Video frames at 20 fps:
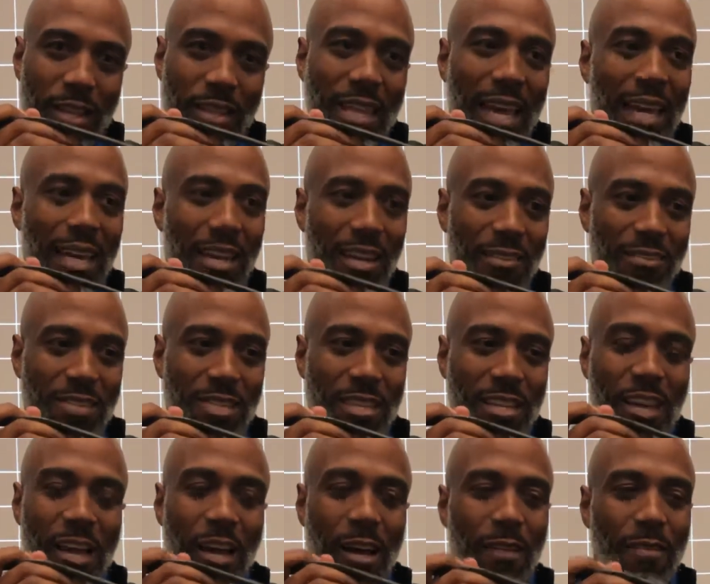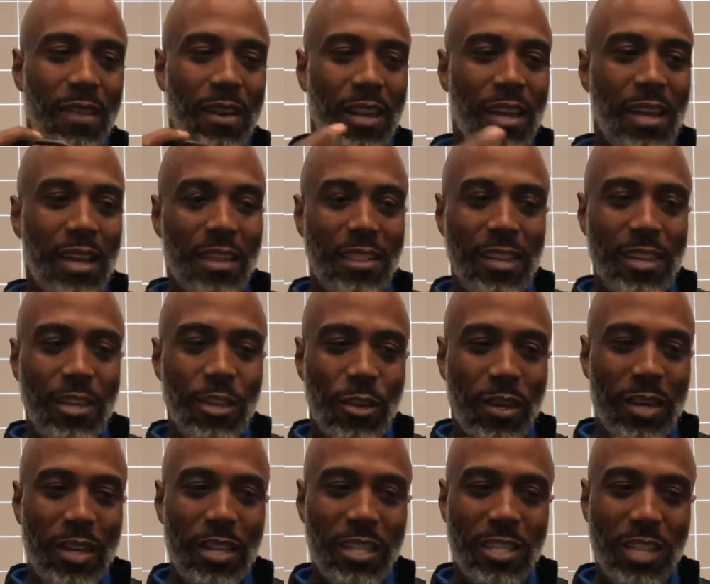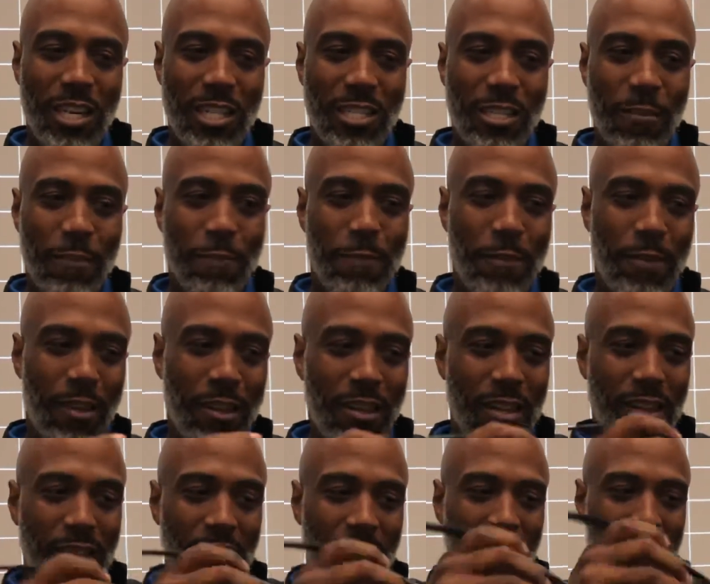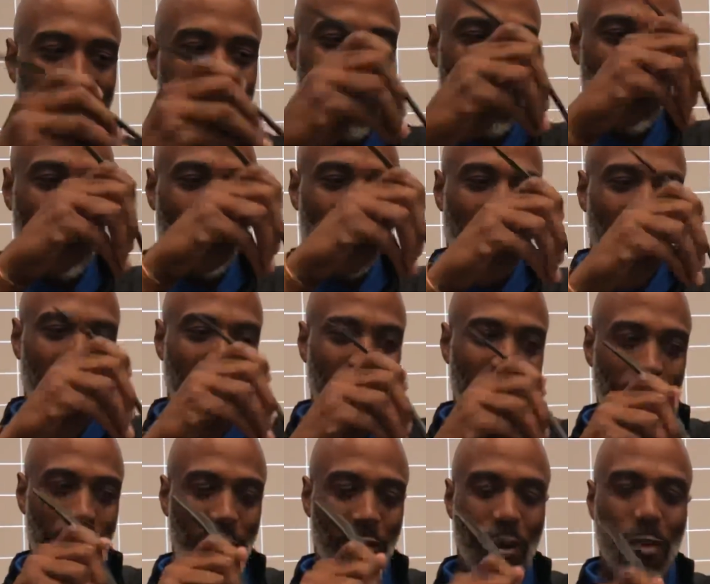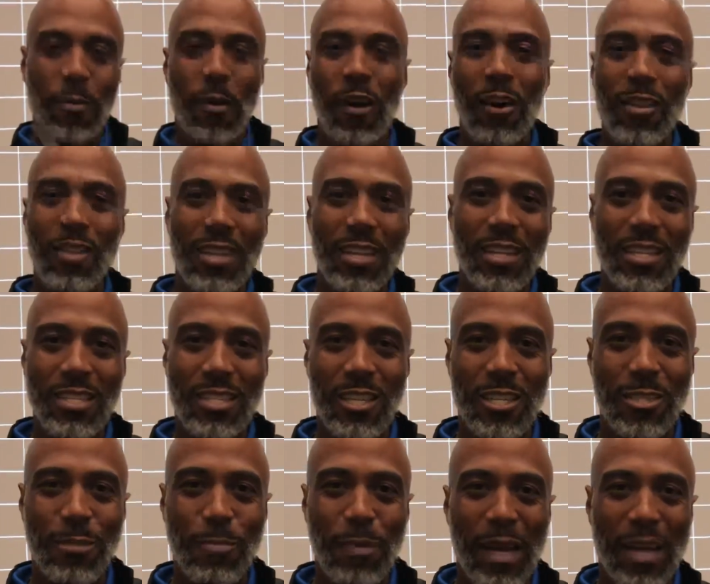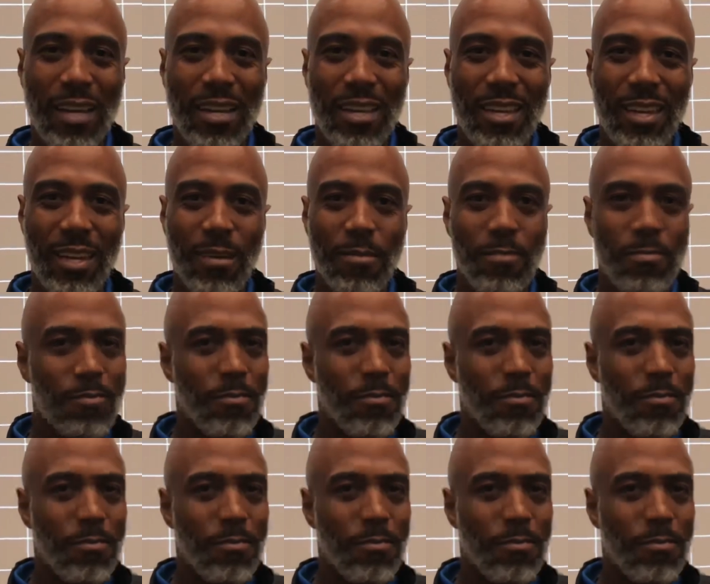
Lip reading: That lifts it up, then you can adjust the foot, release the crowbar, then it sits back again.